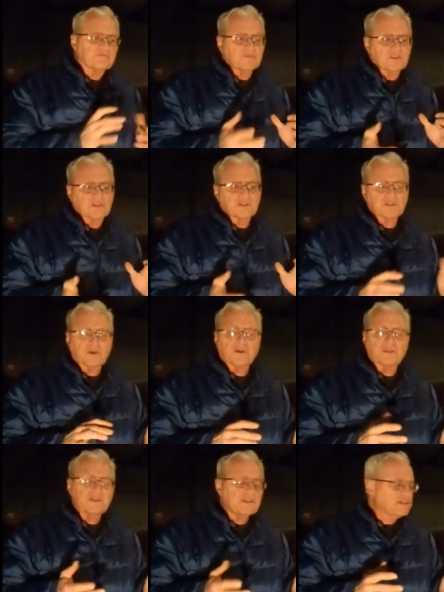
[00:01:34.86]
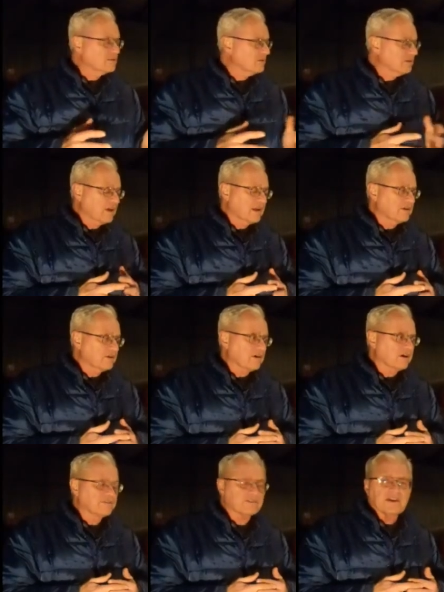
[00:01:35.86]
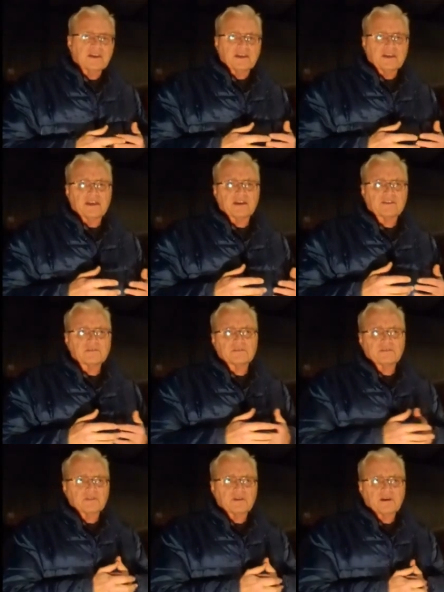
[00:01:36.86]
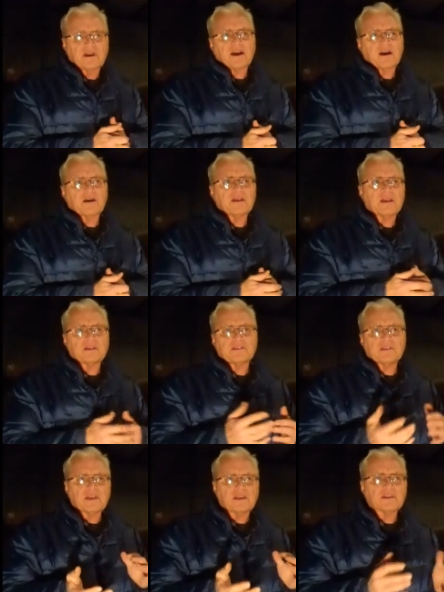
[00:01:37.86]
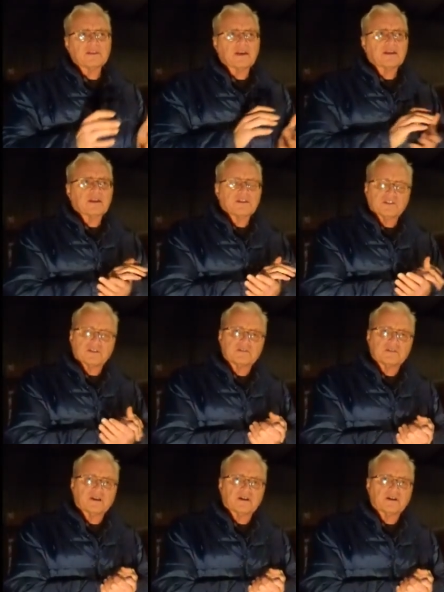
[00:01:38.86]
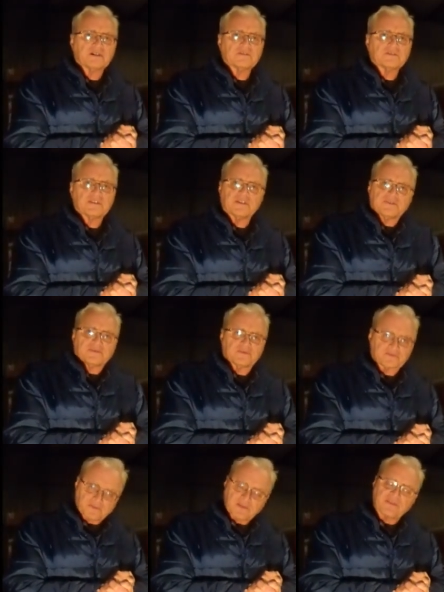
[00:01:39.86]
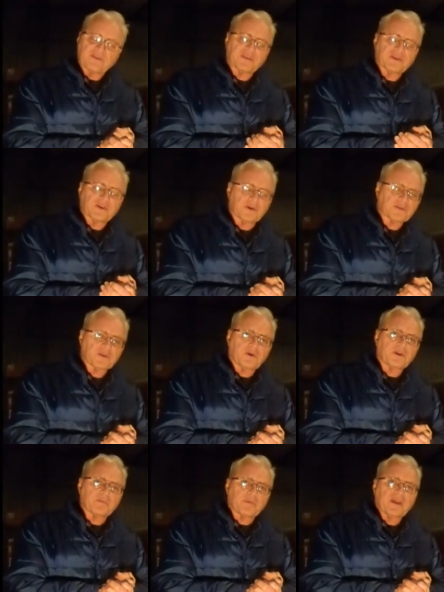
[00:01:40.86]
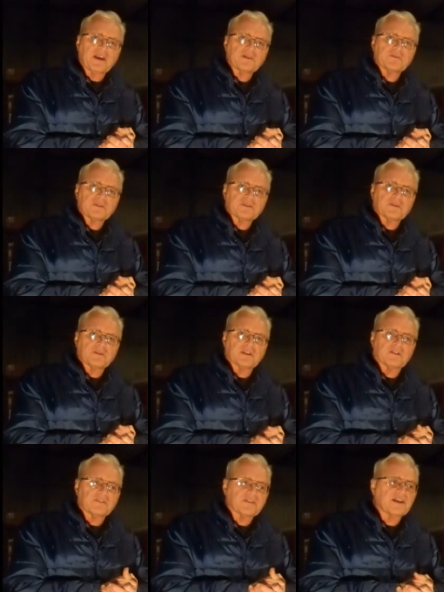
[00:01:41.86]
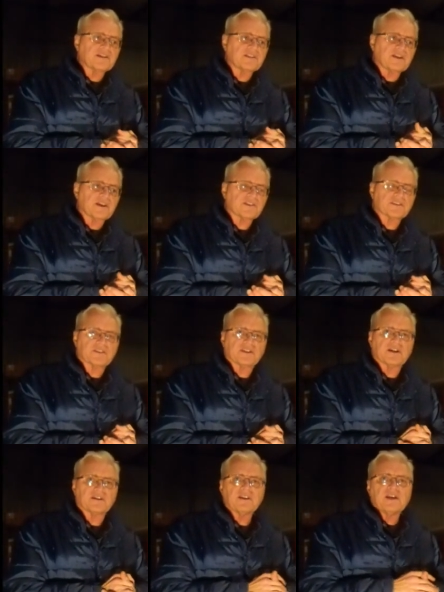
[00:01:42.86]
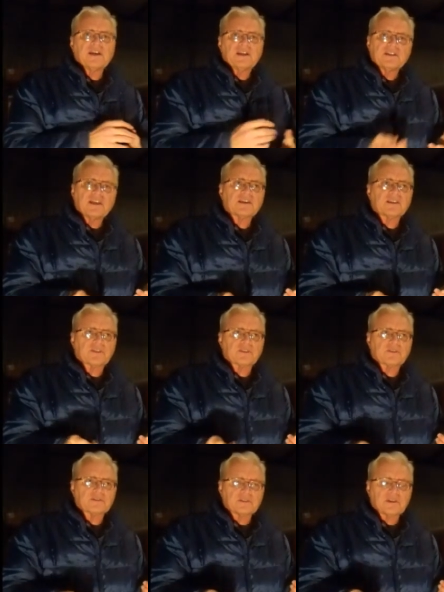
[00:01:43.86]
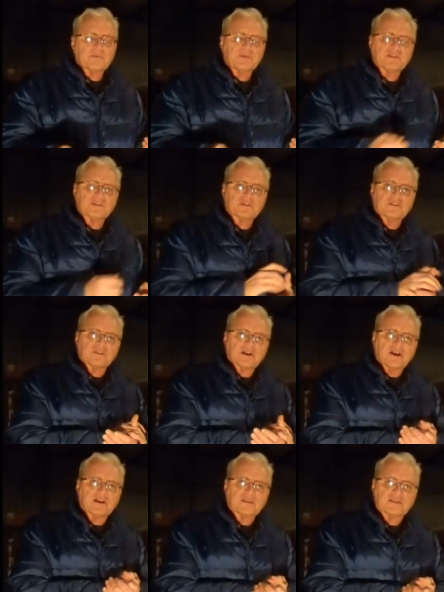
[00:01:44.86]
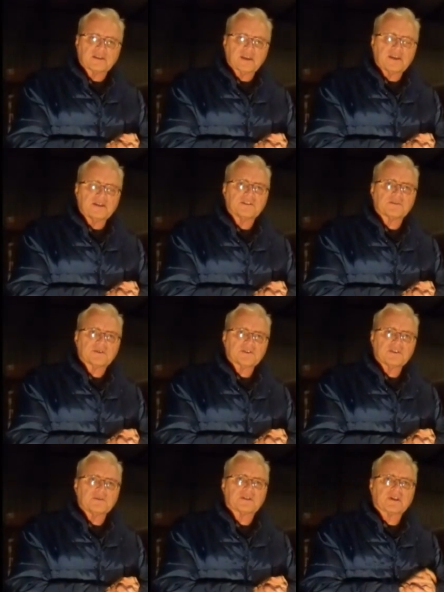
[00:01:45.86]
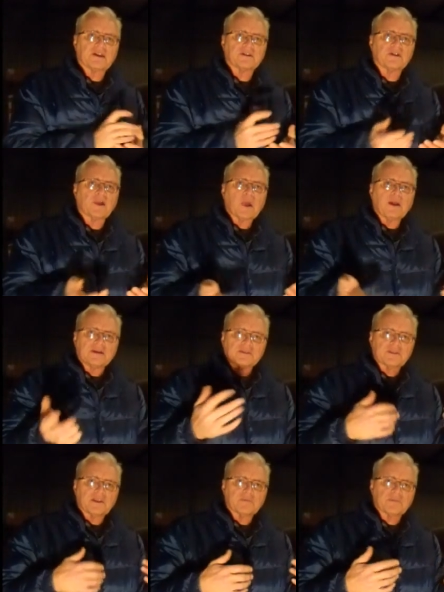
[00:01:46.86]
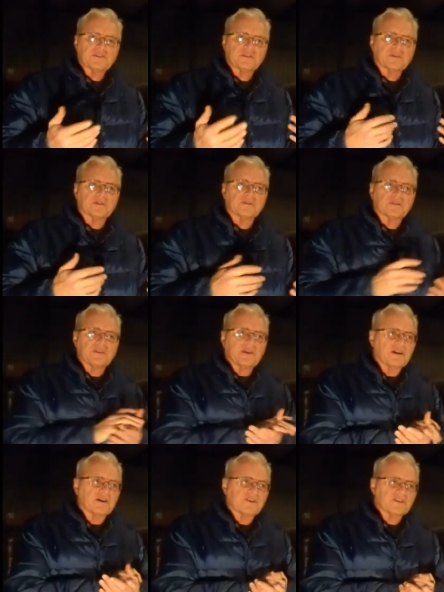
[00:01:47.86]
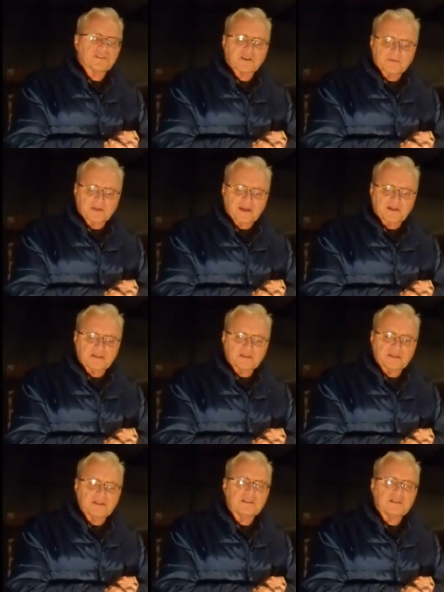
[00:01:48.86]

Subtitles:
to control the heat, turn it on and off. And at the end of that, I should, if everything goes according to plan, we'll do a little flight test, and I'll take a temperature gauge, and we'll see what kind of temperature the air is coming out of the